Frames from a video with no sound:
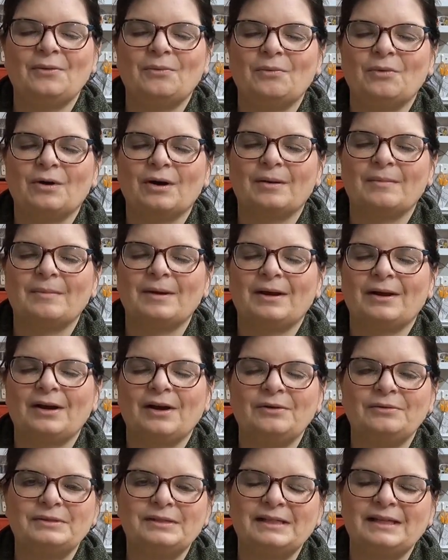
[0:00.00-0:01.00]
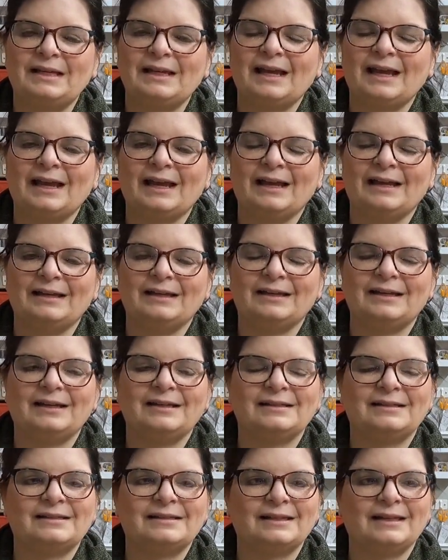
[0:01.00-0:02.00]
warm, cozy, and
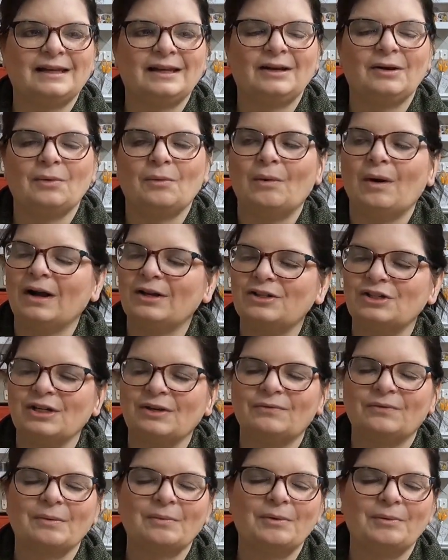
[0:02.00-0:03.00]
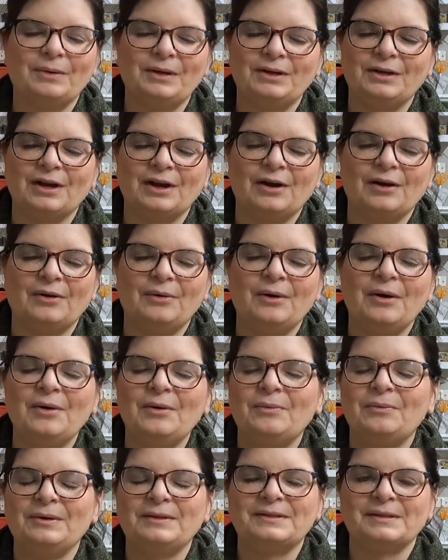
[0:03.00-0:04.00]
sitting watching from a window
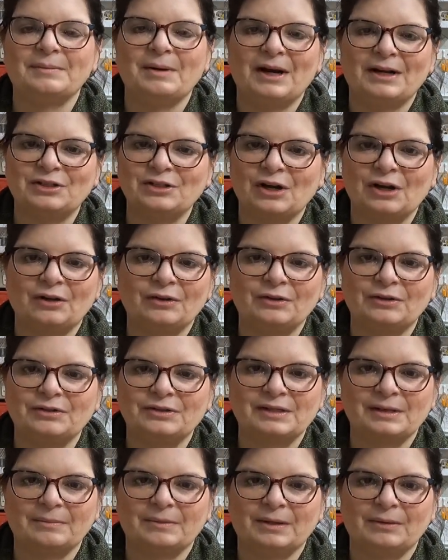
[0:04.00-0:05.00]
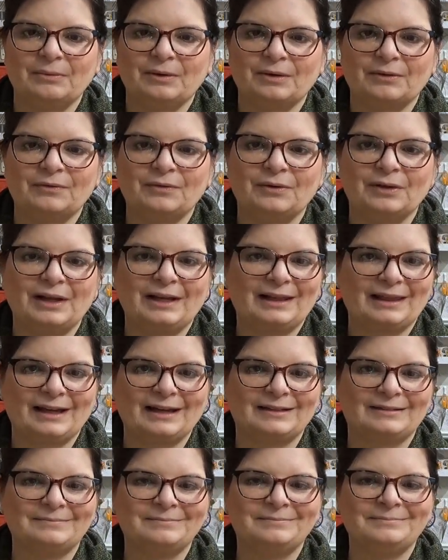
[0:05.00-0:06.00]
with some hot chocolate or something wonderful like
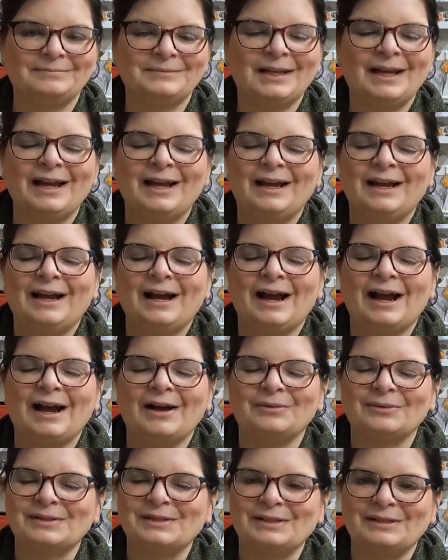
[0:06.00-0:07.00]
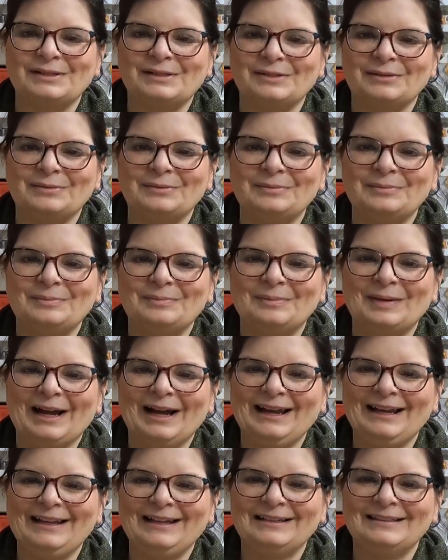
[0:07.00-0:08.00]
that. I will see you soon.
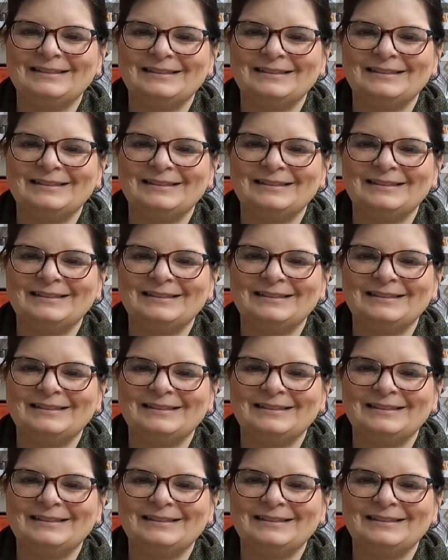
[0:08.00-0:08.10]
Bye.